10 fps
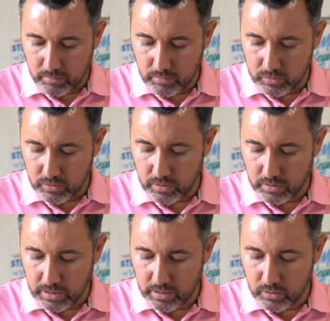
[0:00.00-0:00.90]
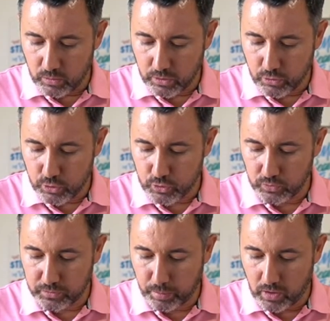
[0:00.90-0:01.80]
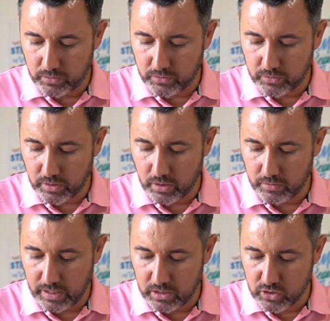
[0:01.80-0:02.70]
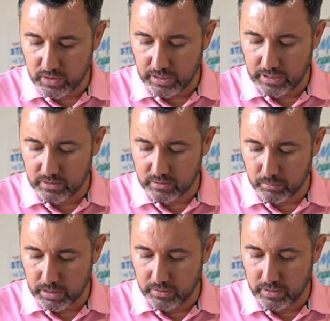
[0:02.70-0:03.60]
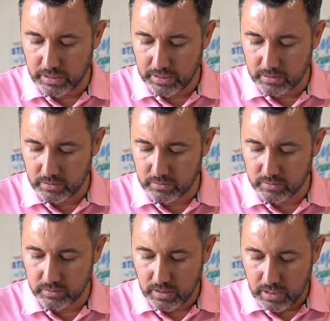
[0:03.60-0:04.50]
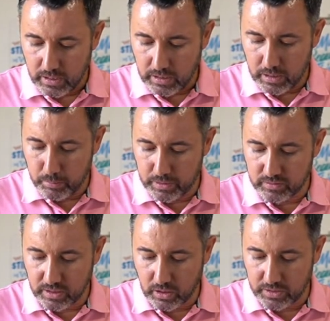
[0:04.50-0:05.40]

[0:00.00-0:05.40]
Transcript: So get it in all the crucial spots, the edge of the letters, the middle of the letters, any bits that are kind